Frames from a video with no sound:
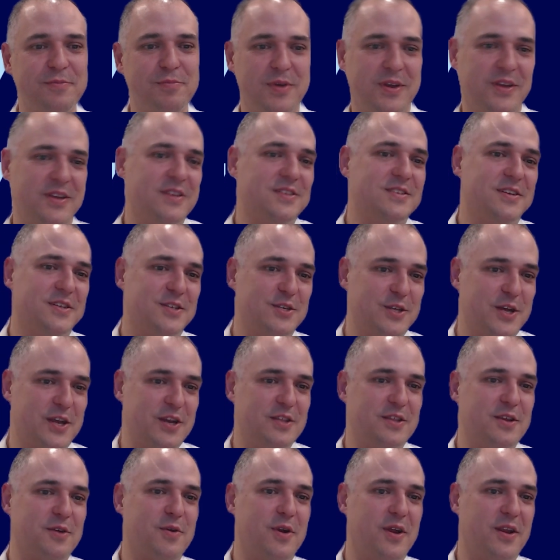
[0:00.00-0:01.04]
because it's not
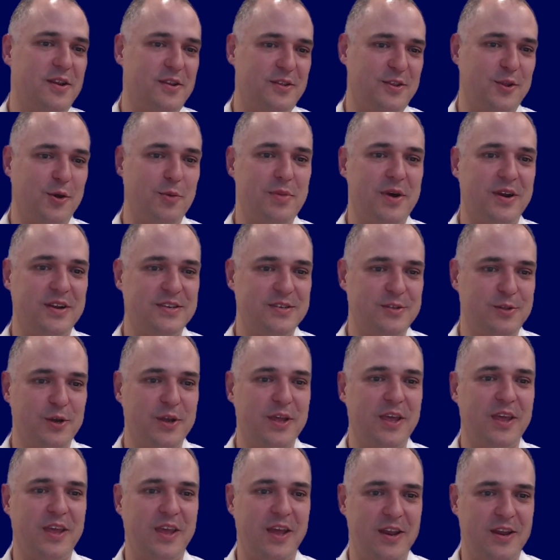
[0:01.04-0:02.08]
integrated. Nobody's
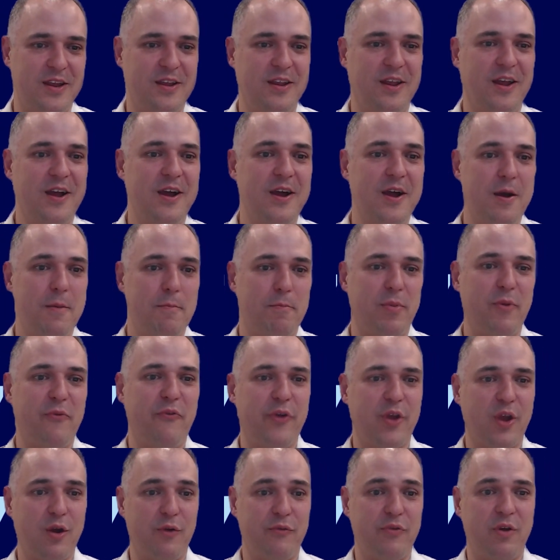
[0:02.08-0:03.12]
looking at it. But
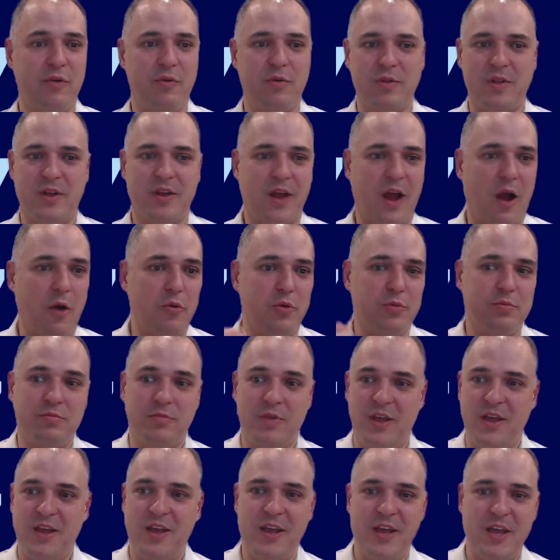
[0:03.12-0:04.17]
think of it like I would
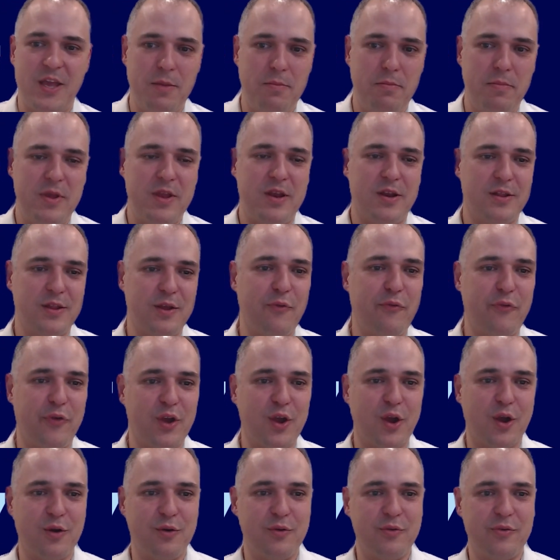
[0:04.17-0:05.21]
immediately
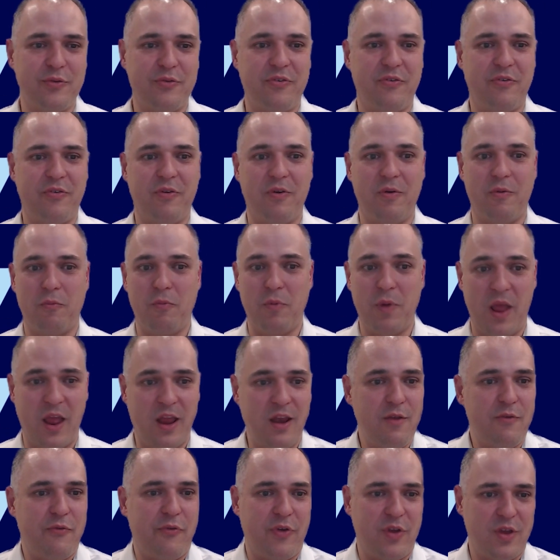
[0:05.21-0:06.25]
think of
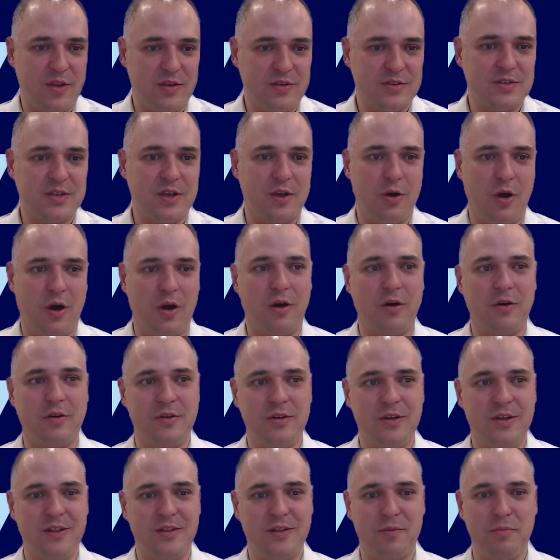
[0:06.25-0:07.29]
anything. It's like, oh,
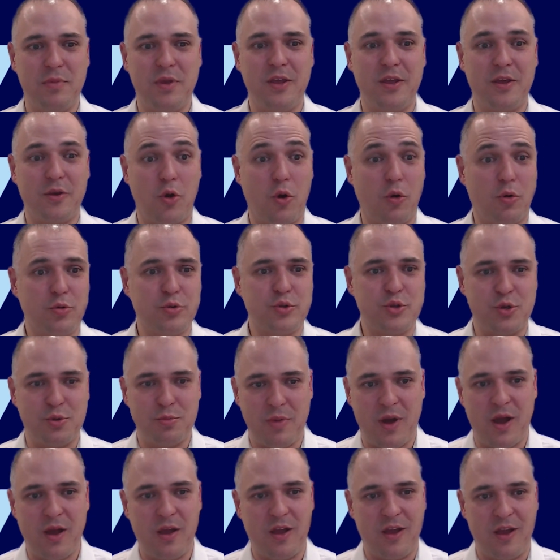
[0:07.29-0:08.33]
let me go to
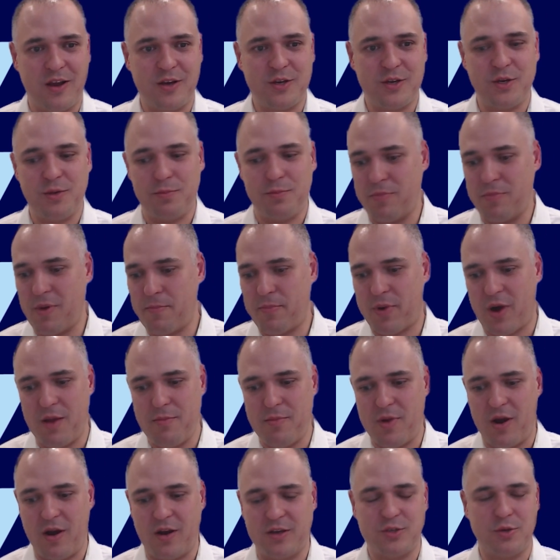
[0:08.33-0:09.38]
my
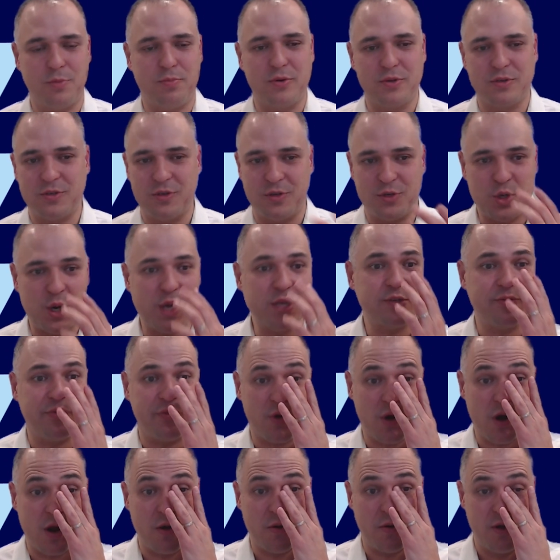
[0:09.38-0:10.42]
primary, as opposed to trying to
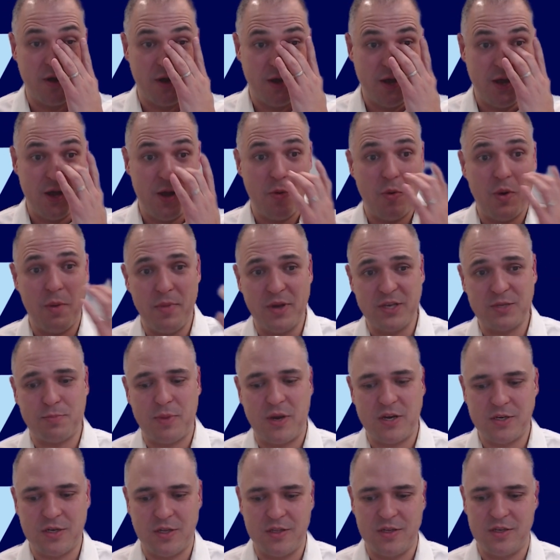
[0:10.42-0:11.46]
figure out what my
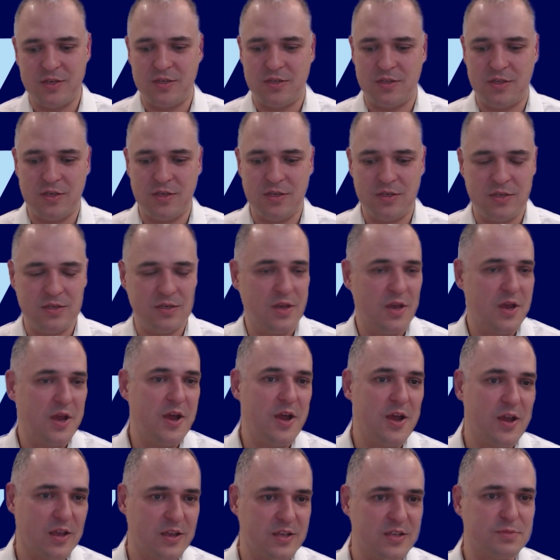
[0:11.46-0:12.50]
specialist is,
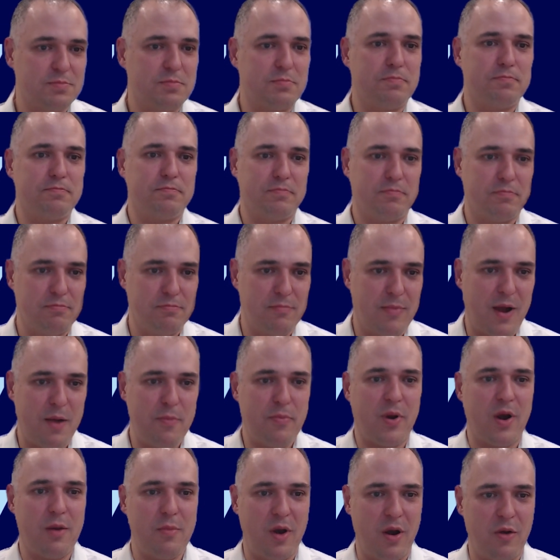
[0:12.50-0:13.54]
because my
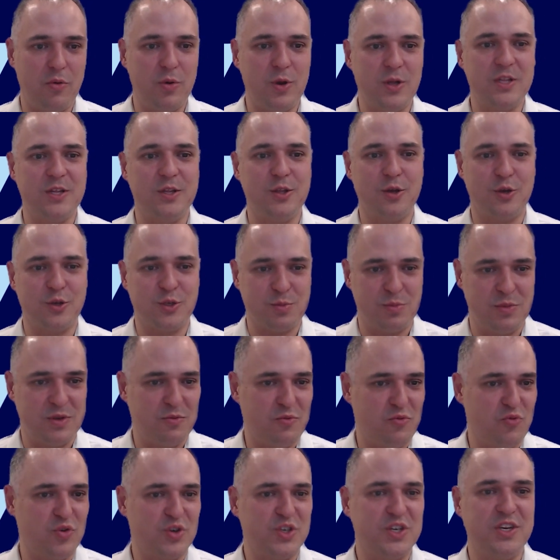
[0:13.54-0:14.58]
primary really knows me.
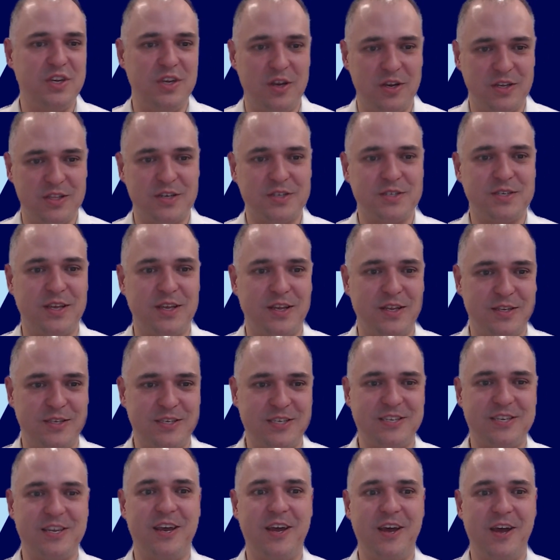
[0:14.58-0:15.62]
She
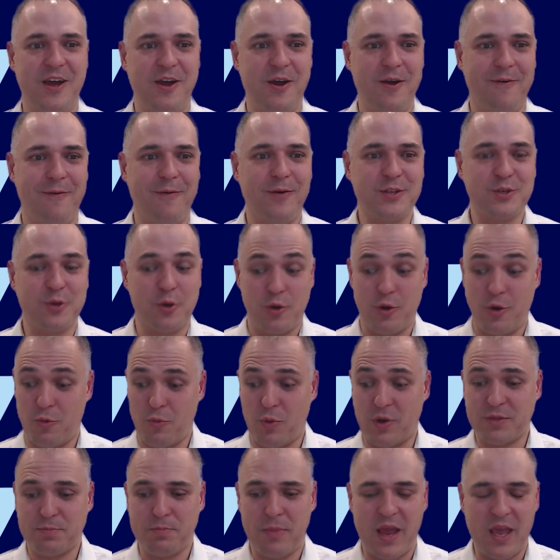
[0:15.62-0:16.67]
understands what's going on,
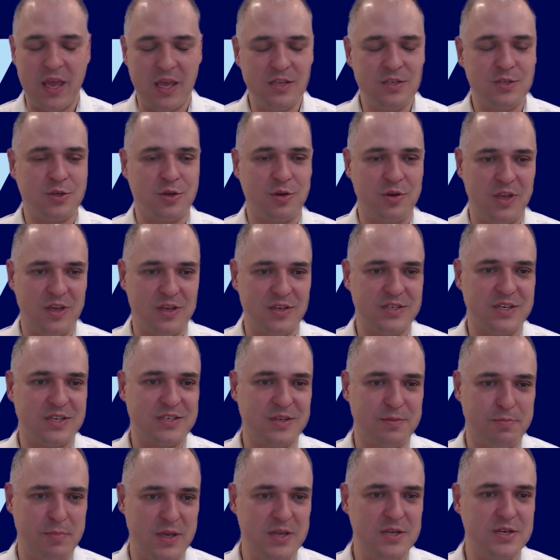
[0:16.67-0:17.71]
what my history is as
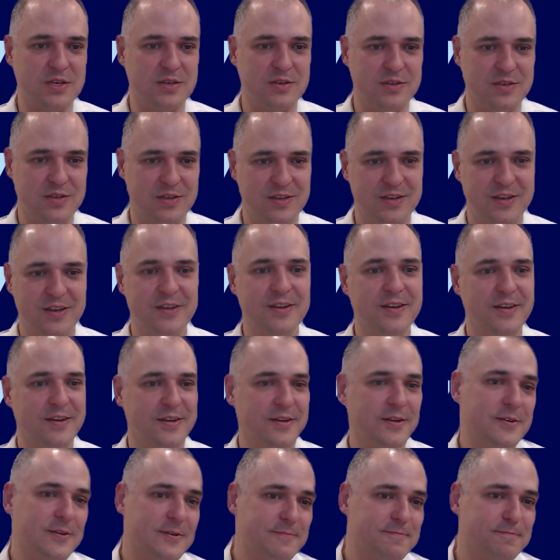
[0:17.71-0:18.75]
a patient.
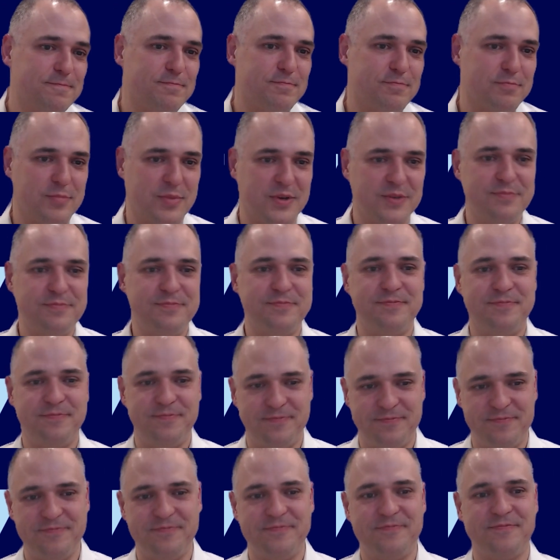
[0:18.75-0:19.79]
But
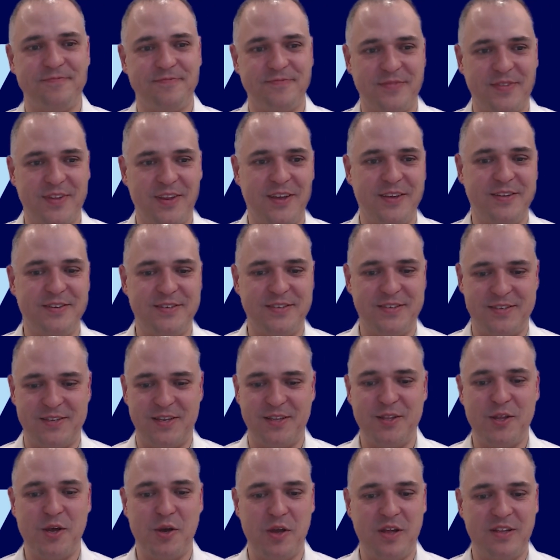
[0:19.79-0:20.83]
it's
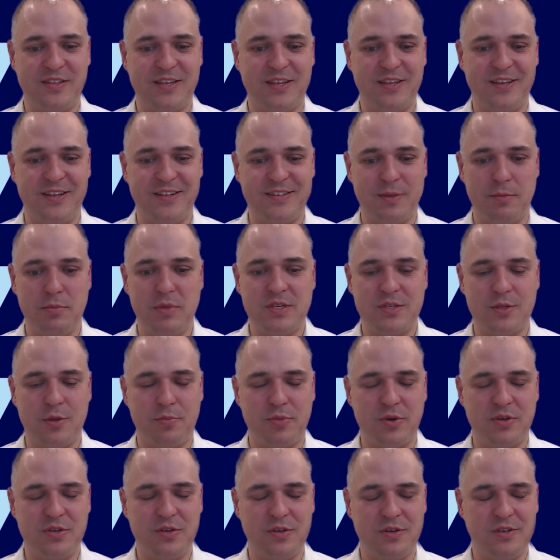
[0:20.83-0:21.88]
a missed
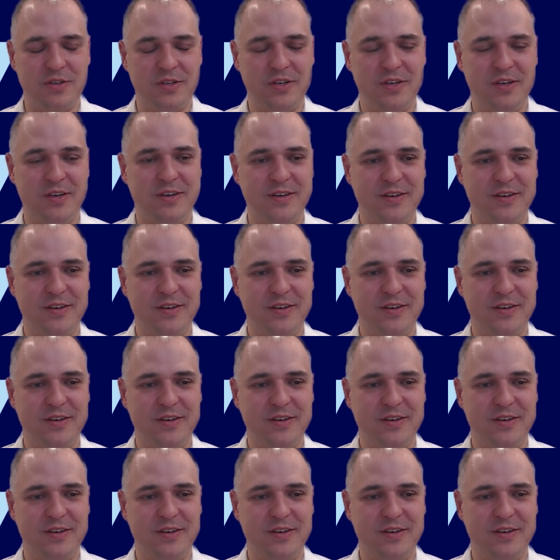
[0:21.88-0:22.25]
opportunity.